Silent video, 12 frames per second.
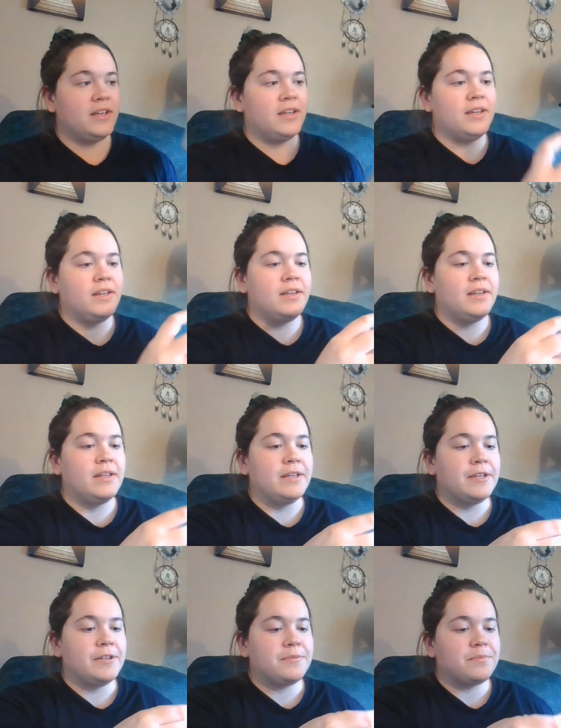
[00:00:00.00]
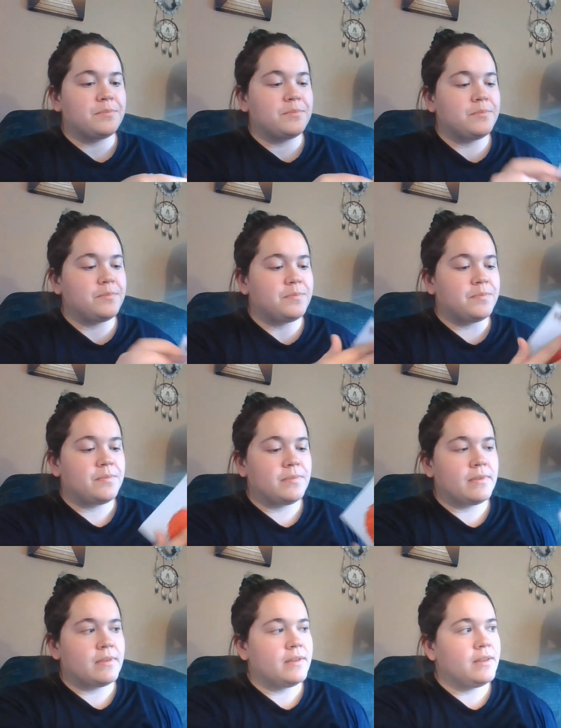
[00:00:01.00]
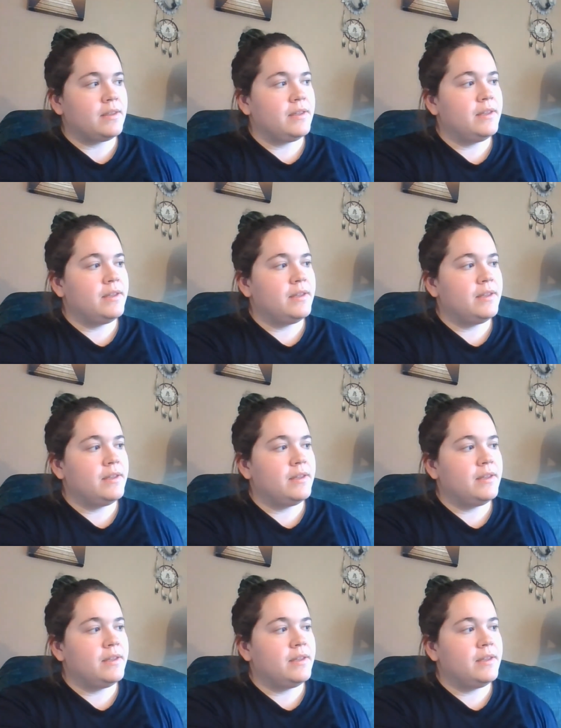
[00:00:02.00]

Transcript: (silence)